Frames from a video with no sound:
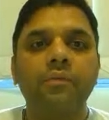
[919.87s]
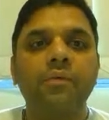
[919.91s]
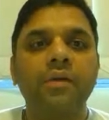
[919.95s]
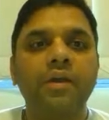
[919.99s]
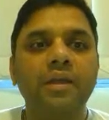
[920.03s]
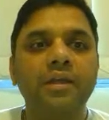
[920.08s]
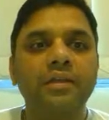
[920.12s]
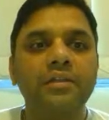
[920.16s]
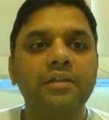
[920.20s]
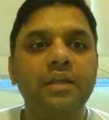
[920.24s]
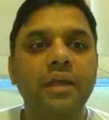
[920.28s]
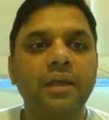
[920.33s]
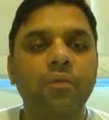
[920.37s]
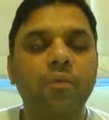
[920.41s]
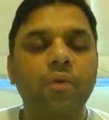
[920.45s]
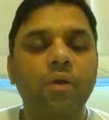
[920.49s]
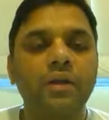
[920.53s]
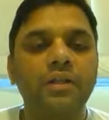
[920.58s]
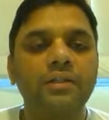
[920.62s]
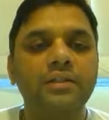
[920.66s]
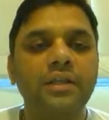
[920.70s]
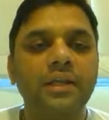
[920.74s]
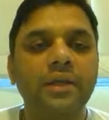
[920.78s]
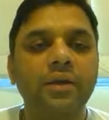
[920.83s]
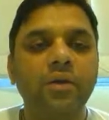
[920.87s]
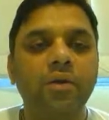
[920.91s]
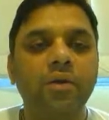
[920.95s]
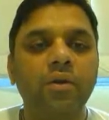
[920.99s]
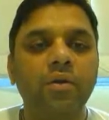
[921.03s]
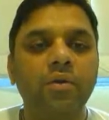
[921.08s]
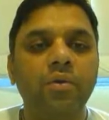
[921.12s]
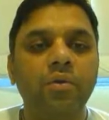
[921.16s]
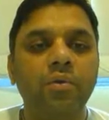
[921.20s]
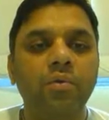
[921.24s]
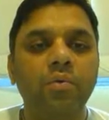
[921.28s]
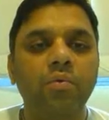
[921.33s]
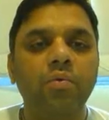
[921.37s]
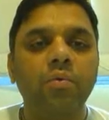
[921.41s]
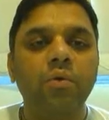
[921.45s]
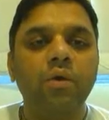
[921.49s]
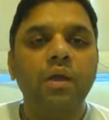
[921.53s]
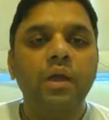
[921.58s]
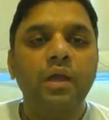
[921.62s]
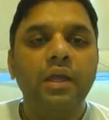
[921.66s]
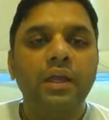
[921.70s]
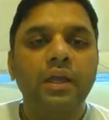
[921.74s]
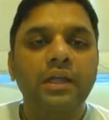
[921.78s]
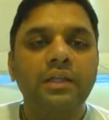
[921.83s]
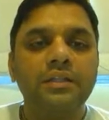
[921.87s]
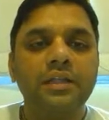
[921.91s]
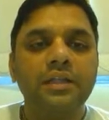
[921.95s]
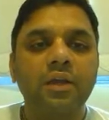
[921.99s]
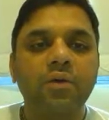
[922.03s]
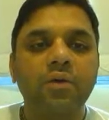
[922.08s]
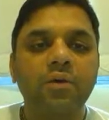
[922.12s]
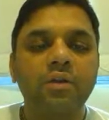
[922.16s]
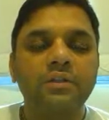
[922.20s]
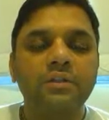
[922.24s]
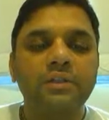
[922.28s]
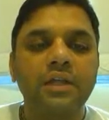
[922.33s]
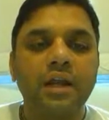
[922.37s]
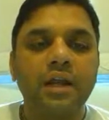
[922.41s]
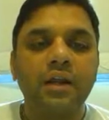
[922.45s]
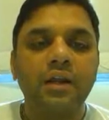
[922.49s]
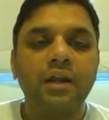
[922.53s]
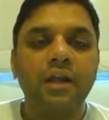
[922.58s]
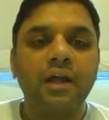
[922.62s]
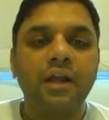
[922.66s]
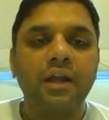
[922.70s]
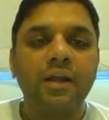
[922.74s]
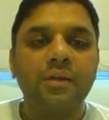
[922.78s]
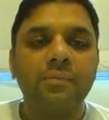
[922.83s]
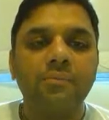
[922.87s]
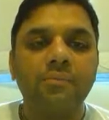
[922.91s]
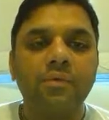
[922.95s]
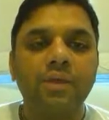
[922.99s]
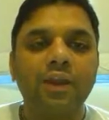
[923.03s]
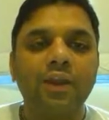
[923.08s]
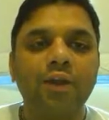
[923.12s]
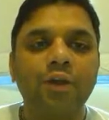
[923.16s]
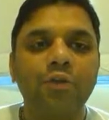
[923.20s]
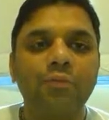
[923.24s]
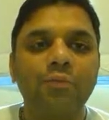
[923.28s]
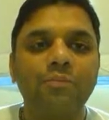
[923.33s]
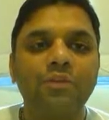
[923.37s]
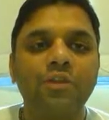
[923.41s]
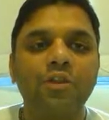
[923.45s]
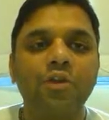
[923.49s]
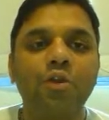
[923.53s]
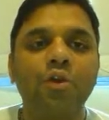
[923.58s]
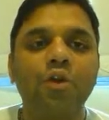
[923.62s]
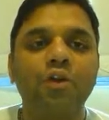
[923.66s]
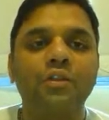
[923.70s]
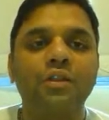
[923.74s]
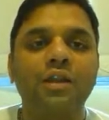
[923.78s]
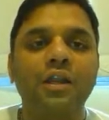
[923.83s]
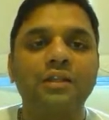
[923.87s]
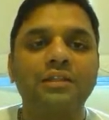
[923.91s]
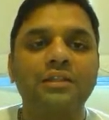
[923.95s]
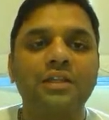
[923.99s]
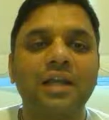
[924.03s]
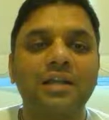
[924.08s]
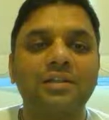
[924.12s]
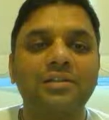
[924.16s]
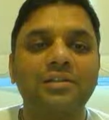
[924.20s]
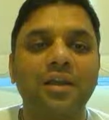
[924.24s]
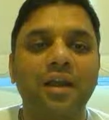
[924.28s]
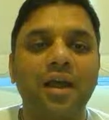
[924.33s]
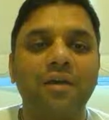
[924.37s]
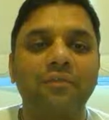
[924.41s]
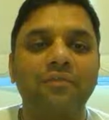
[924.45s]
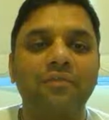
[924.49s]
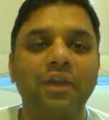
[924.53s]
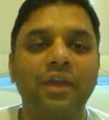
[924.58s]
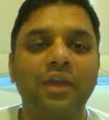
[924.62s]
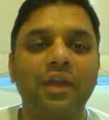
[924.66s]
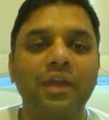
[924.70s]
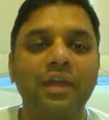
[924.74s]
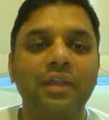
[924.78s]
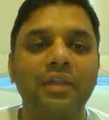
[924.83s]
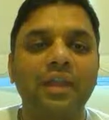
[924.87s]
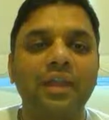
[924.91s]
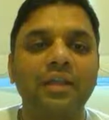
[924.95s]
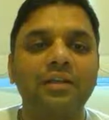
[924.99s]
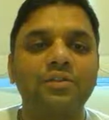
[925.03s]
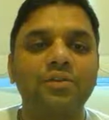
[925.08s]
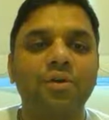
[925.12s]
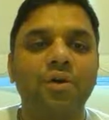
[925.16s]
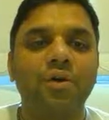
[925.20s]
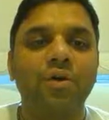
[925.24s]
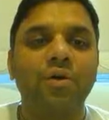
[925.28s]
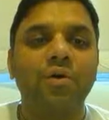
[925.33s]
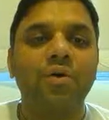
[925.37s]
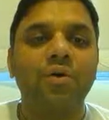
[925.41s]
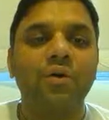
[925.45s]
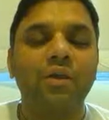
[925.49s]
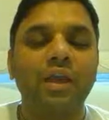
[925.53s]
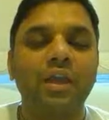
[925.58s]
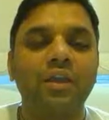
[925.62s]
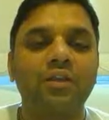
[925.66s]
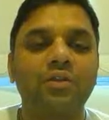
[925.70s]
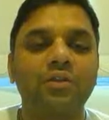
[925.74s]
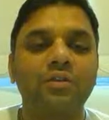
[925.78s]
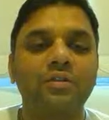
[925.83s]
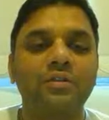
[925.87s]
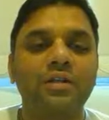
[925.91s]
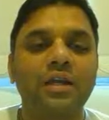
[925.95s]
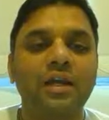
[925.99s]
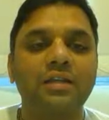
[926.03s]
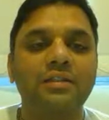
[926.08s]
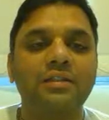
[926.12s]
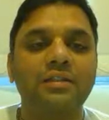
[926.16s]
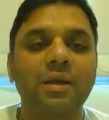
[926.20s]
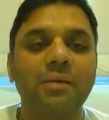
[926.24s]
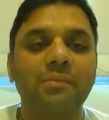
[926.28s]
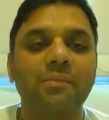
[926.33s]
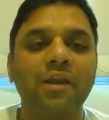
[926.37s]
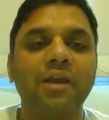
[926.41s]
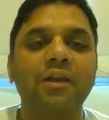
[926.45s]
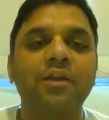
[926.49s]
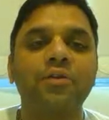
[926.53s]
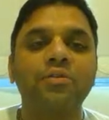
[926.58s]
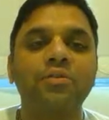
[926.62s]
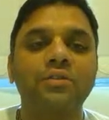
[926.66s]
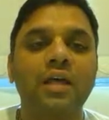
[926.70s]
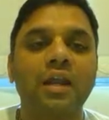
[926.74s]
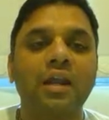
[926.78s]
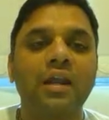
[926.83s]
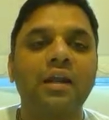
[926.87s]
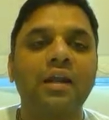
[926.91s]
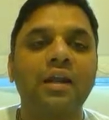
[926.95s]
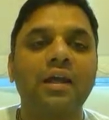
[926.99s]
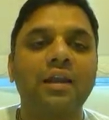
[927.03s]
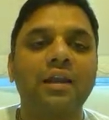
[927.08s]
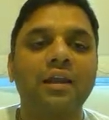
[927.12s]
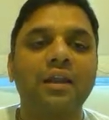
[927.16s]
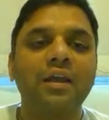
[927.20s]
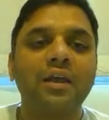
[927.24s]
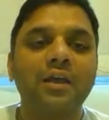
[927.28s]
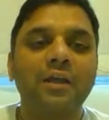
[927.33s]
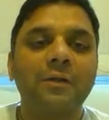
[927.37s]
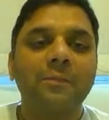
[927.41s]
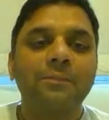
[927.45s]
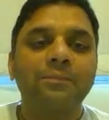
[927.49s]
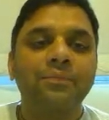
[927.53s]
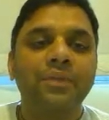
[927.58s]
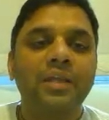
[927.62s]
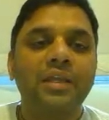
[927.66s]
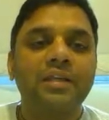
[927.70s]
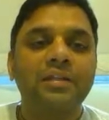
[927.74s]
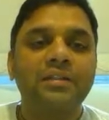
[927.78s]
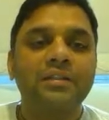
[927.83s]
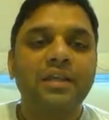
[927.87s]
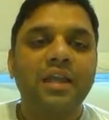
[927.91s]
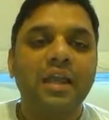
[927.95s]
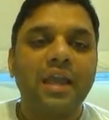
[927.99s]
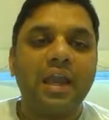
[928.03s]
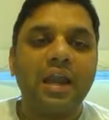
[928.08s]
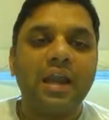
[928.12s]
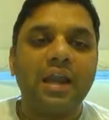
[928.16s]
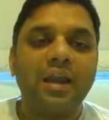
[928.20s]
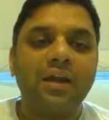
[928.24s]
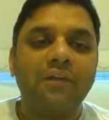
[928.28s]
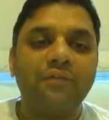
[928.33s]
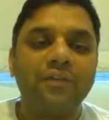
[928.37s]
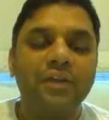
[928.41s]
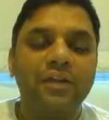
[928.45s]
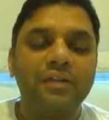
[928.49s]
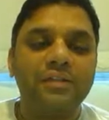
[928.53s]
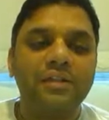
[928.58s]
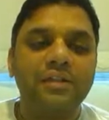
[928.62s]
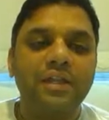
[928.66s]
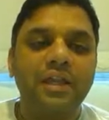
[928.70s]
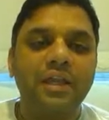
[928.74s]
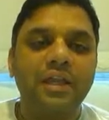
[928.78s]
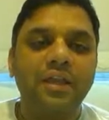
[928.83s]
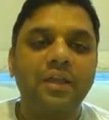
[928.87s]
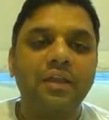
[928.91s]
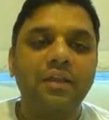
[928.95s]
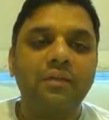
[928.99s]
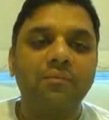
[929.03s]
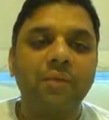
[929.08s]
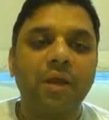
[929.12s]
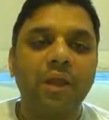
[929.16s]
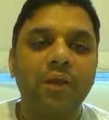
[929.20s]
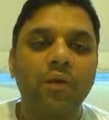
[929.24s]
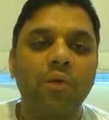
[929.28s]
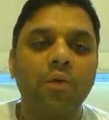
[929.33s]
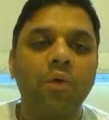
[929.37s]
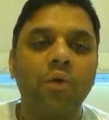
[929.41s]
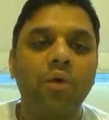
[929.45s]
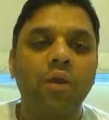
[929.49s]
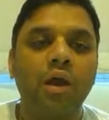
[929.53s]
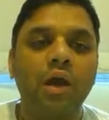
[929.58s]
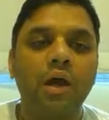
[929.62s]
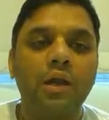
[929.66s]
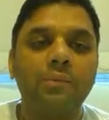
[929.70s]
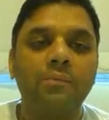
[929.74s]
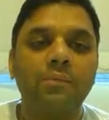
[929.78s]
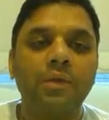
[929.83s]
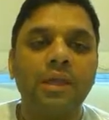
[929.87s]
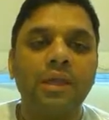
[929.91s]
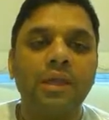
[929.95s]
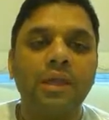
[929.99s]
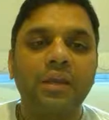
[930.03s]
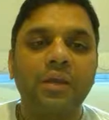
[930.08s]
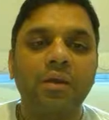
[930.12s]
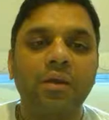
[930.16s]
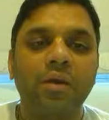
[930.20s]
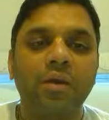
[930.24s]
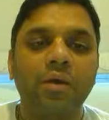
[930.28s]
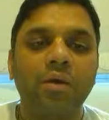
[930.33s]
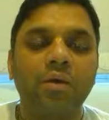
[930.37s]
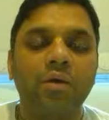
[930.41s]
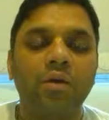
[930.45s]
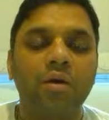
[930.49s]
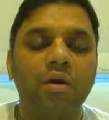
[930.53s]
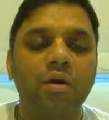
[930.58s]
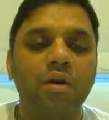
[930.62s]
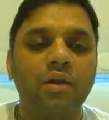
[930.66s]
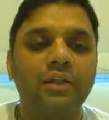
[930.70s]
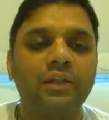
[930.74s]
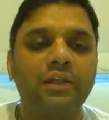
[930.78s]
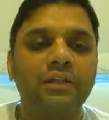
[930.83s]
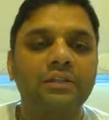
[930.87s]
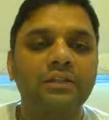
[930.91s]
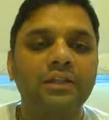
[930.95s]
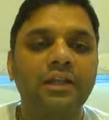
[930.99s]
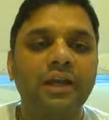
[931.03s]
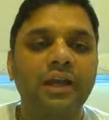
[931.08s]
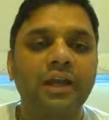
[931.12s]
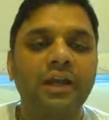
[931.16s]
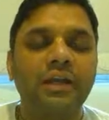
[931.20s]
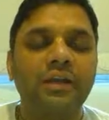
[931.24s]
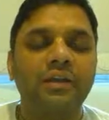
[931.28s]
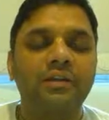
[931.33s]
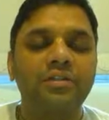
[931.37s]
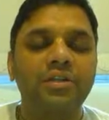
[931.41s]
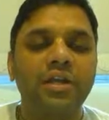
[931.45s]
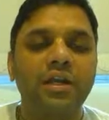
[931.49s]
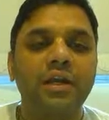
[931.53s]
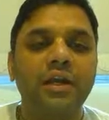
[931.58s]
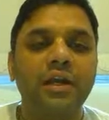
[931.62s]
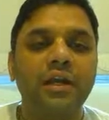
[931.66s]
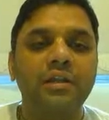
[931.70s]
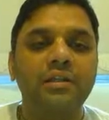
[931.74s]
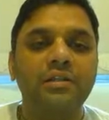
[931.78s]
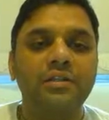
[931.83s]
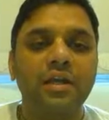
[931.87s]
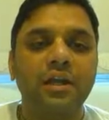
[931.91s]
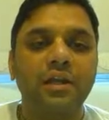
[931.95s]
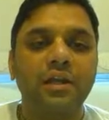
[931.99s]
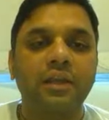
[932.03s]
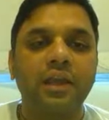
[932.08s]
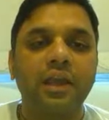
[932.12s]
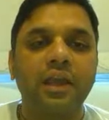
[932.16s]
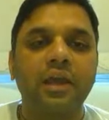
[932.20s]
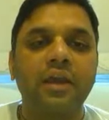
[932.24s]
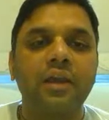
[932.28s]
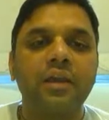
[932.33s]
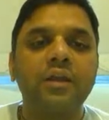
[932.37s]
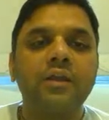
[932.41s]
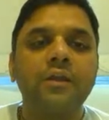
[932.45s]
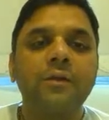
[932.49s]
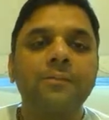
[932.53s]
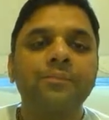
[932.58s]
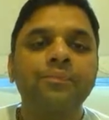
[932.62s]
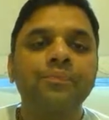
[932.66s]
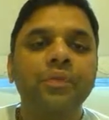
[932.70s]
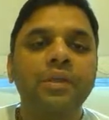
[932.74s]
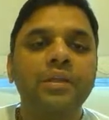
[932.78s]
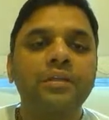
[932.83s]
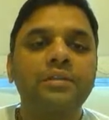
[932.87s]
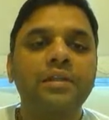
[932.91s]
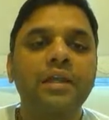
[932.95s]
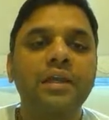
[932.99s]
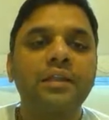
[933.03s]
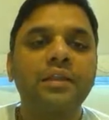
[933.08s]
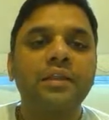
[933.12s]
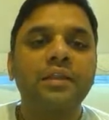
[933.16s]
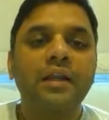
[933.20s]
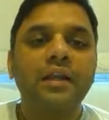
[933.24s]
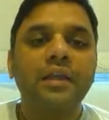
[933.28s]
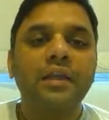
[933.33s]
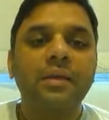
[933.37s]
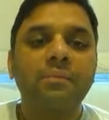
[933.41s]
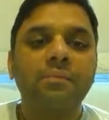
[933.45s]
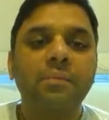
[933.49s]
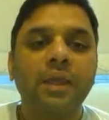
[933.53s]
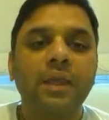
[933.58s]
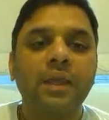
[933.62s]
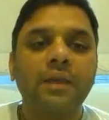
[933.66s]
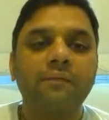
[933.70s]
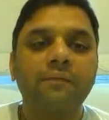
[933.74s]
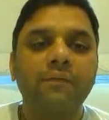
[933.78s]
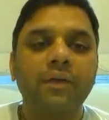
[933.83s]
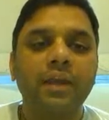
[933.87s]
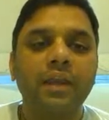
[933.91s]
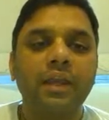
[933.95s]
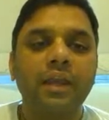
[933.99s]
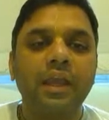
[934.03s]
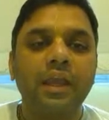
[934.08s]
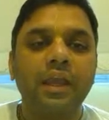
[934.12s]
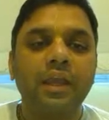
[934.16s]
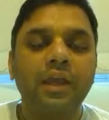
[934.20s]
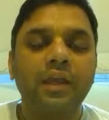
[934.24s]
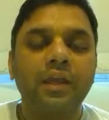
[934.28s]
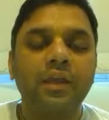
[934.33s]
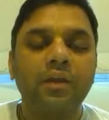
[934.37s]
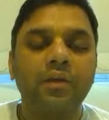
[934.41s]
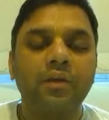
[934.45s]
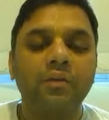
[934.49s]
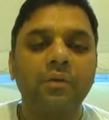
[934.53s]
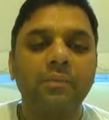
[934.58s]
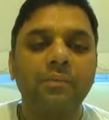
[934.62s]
Everybody is like, what is he going to do? Is he going to surrender? And Duryodhana starts laughing. He thinks, oh, okay, Yudhishthira is coming to surrender. He is scared after seeing my whole army, all these great generals are there, seeing that he became very,